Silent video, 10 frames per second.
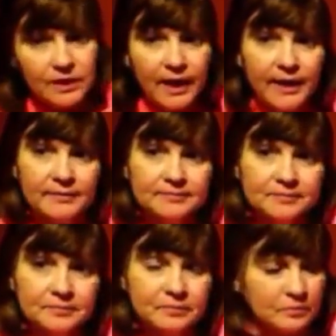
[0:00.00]
Okay?
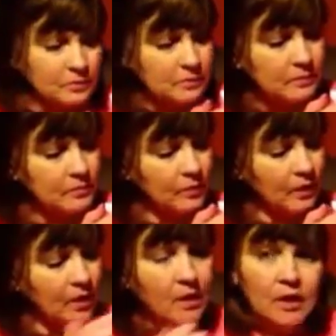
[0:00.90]

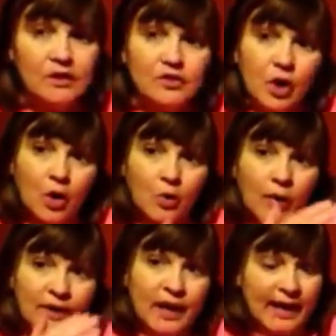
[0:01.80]
So
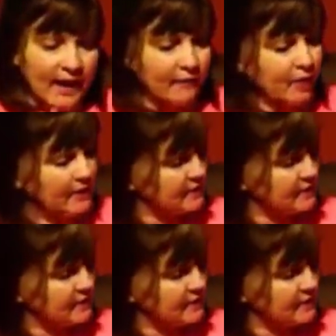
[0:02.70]
when I have all